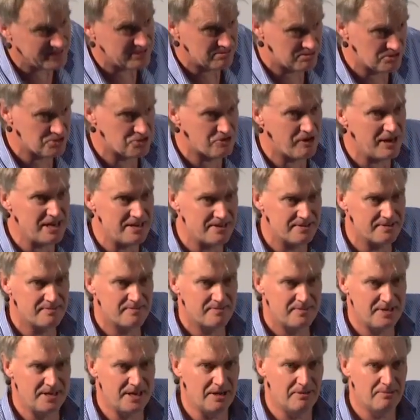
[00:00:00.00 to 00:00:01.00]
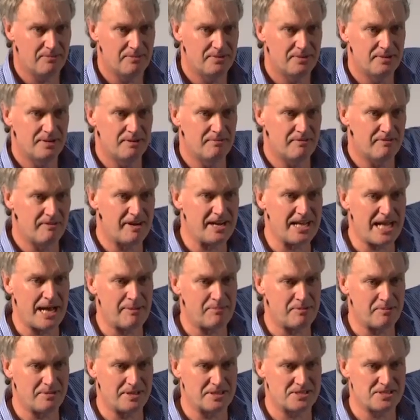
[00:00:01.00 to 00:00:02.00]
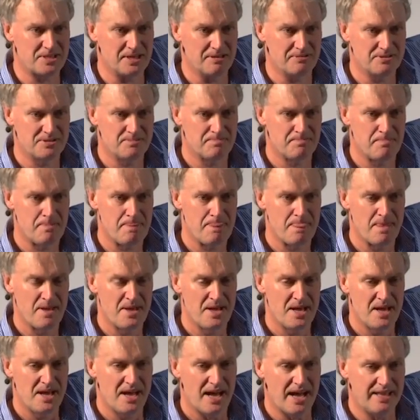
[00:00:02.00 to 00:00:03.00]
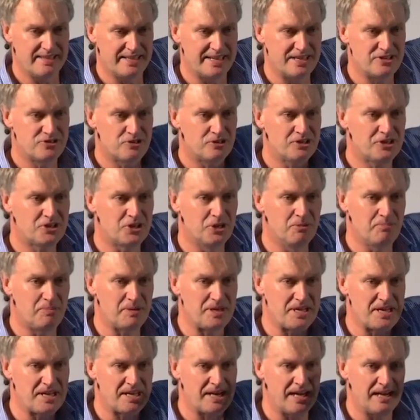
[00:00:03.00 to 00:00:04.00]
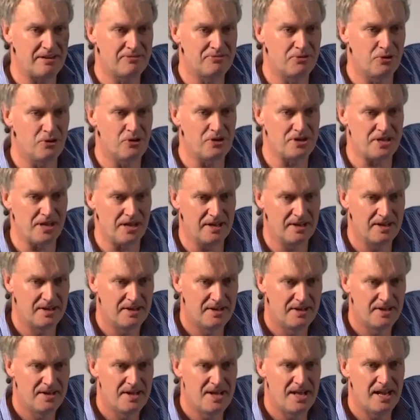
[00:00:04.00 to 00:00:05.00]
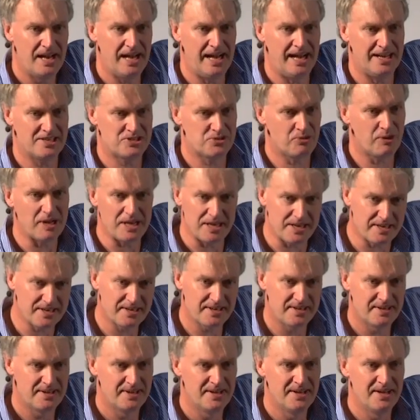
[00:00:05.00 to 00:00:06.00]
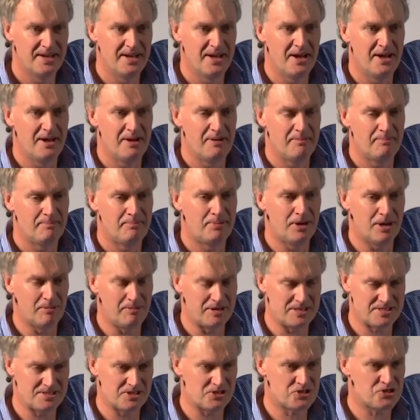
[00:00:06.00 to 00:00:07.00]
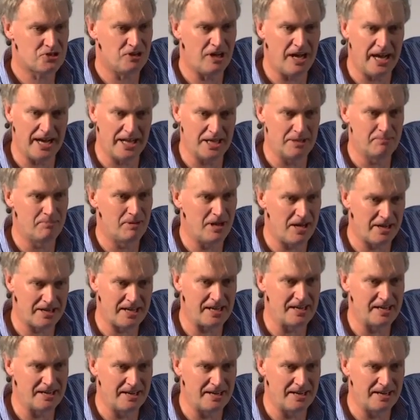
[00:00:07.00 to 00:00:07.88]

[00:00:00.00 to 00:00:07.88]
this was great, you know, and we're very happy with ourselves. And then a drug company in California last week published a trial blocking